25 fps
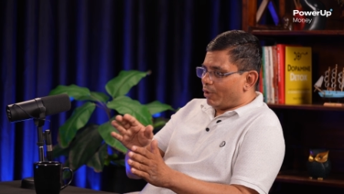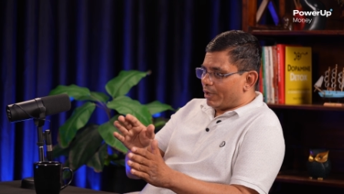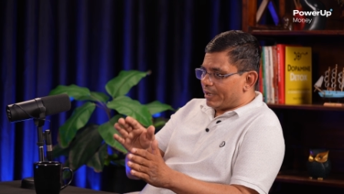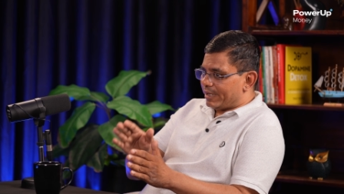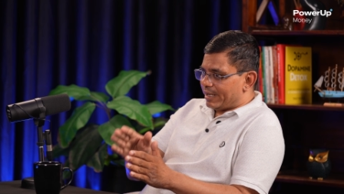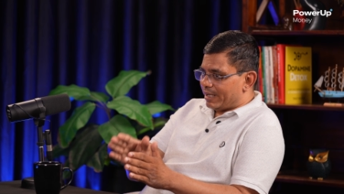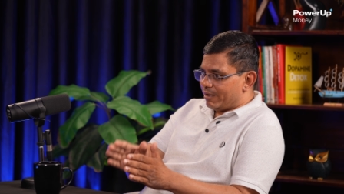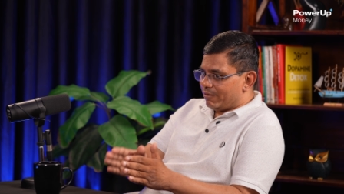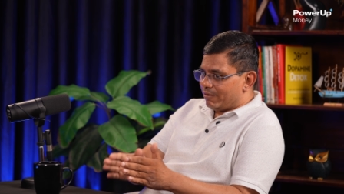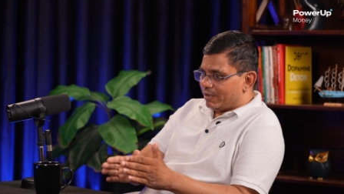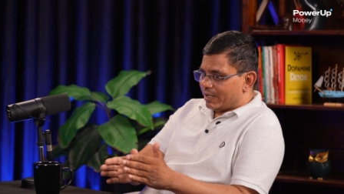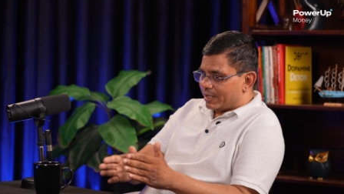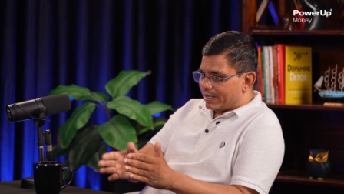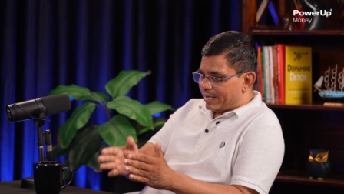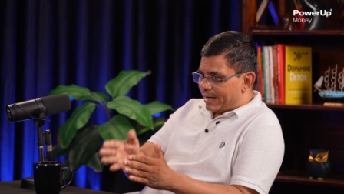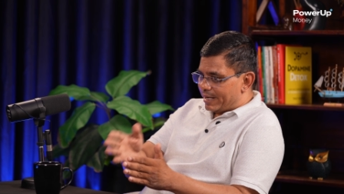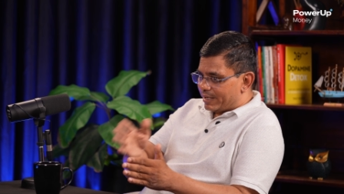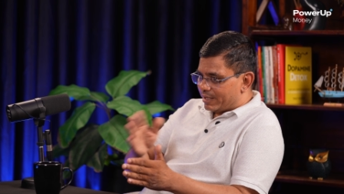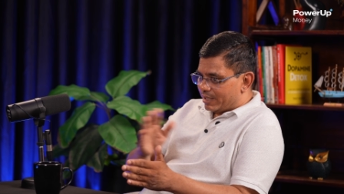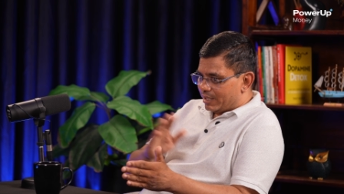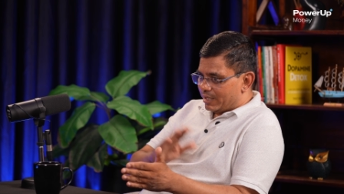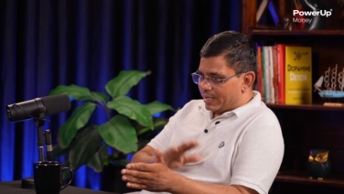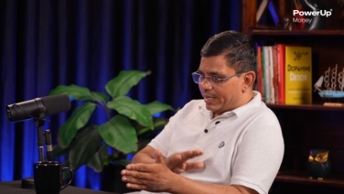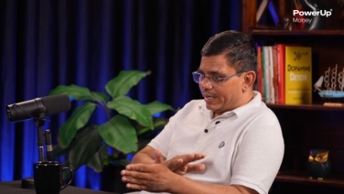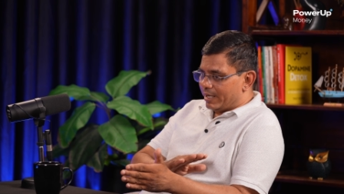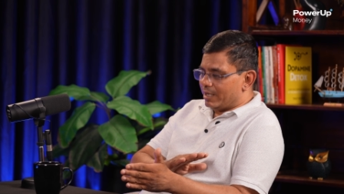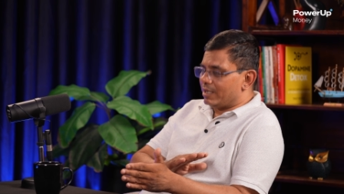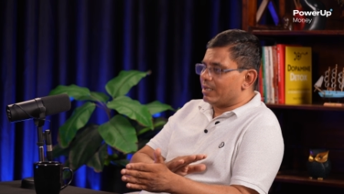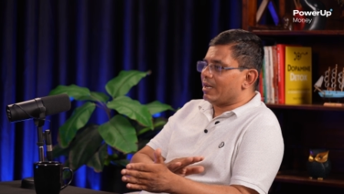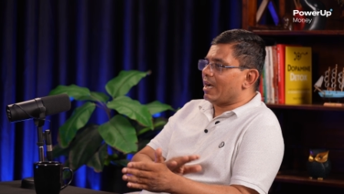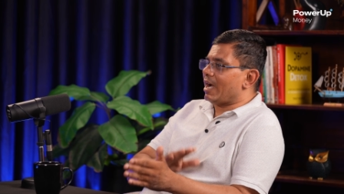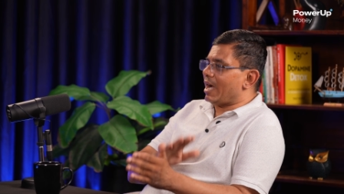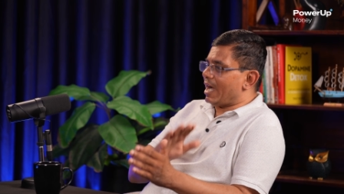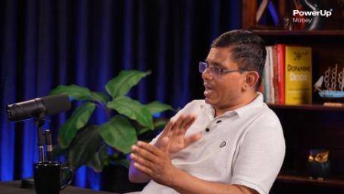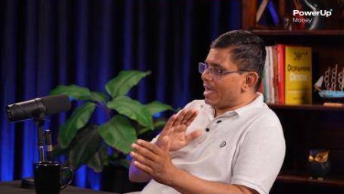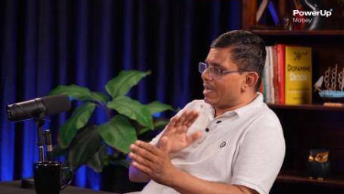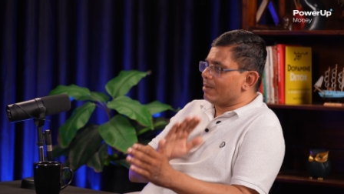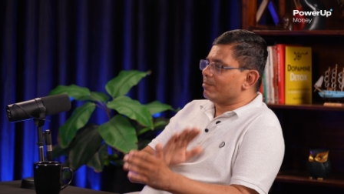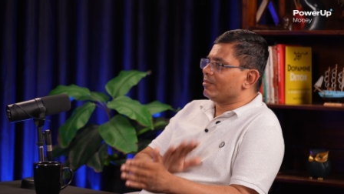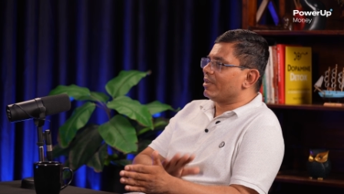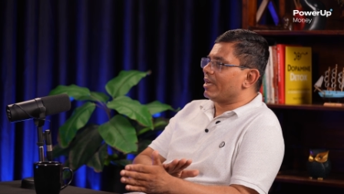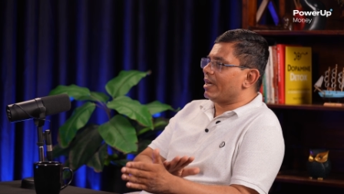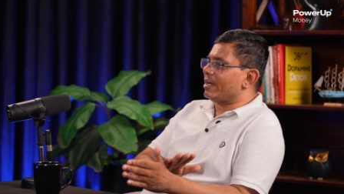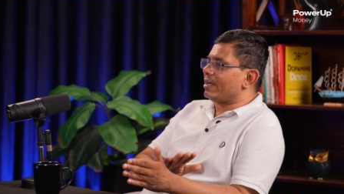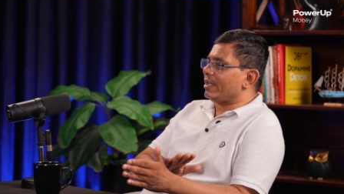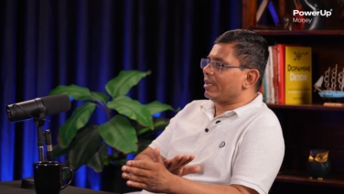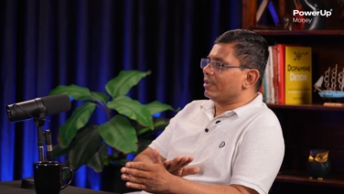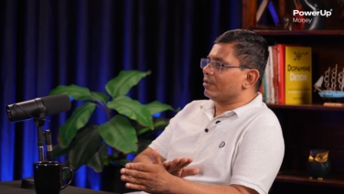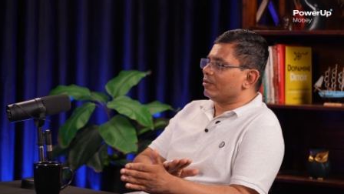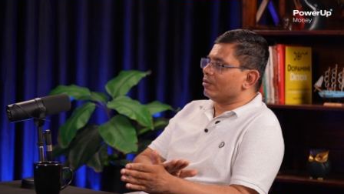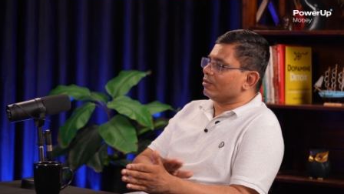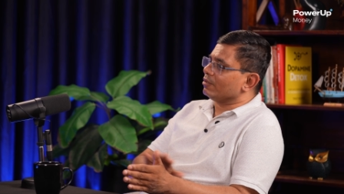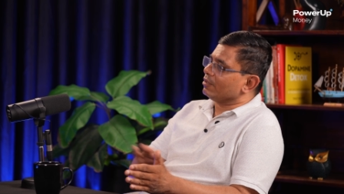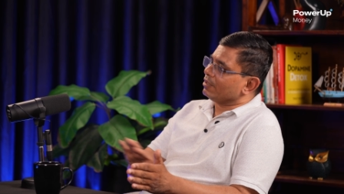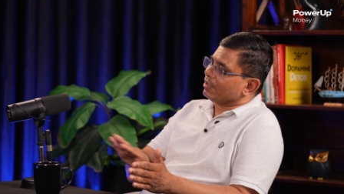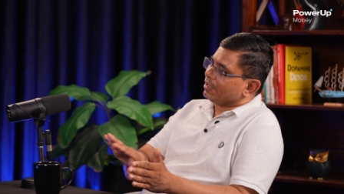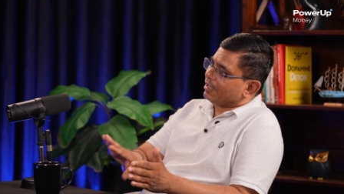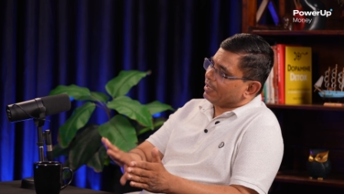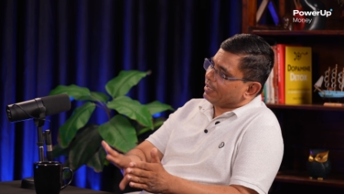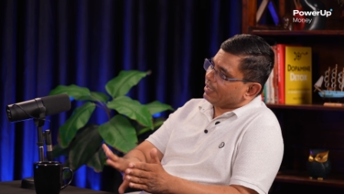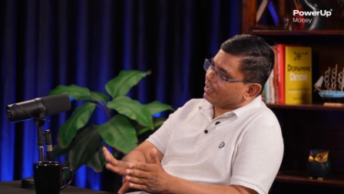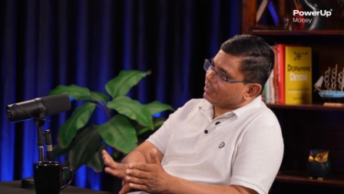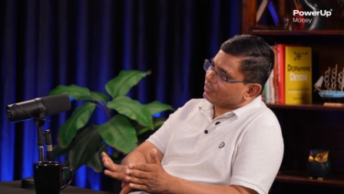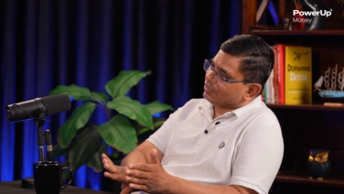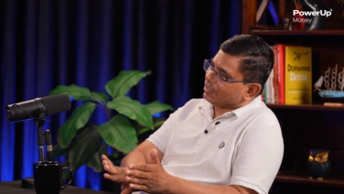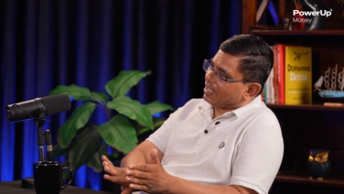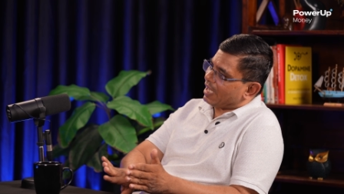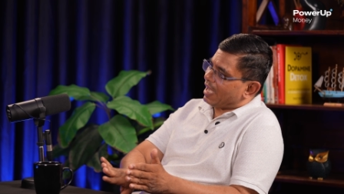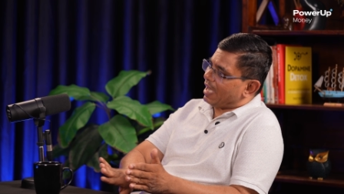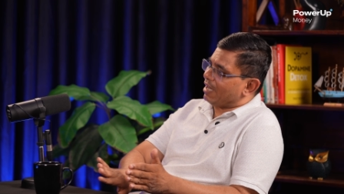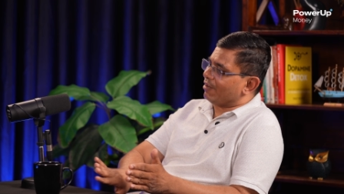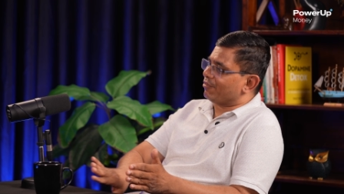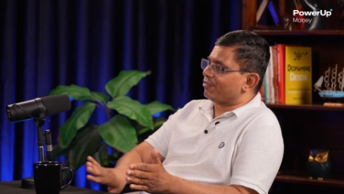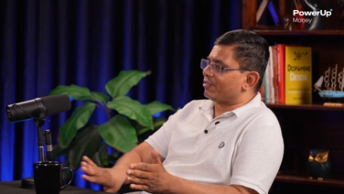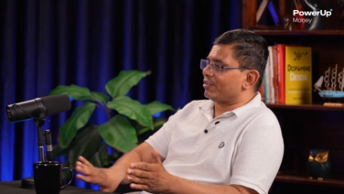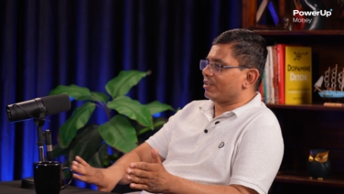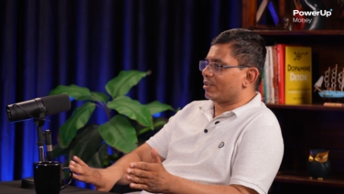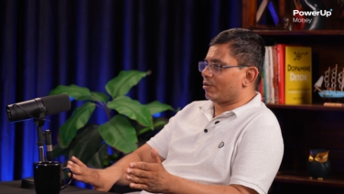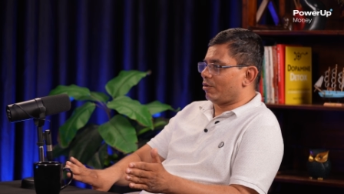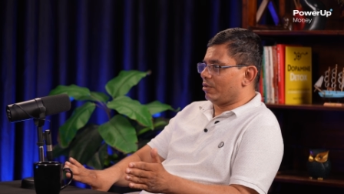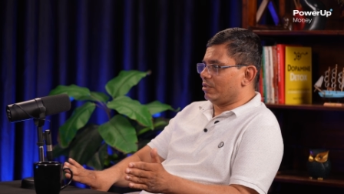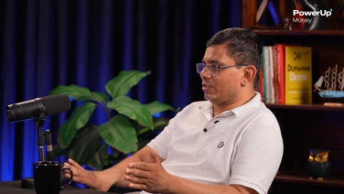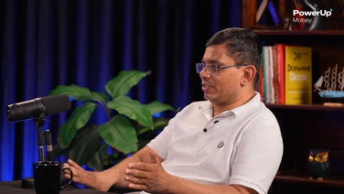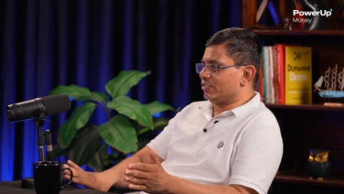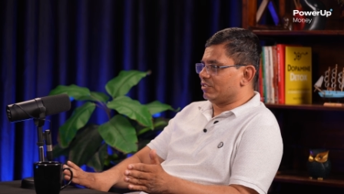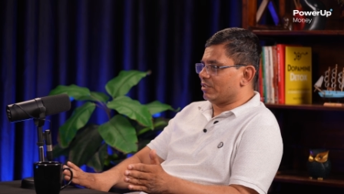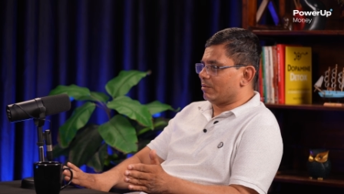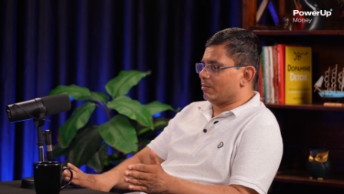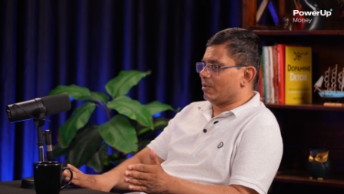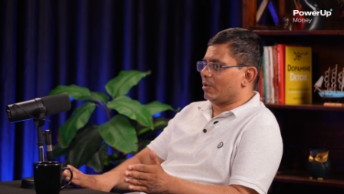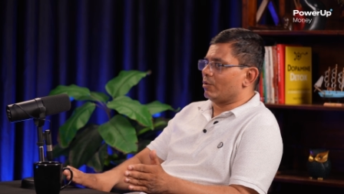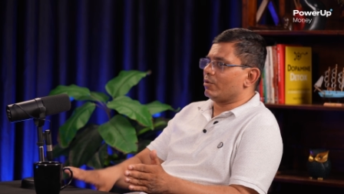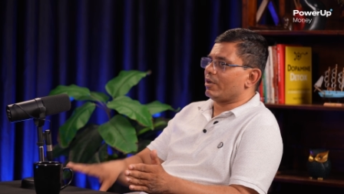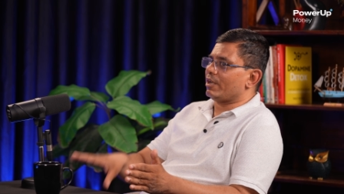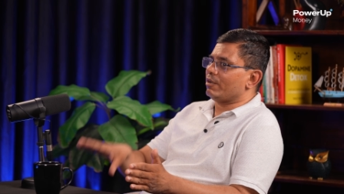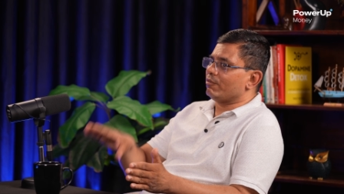whatever rental yield I am getting, no, it is after all this amount.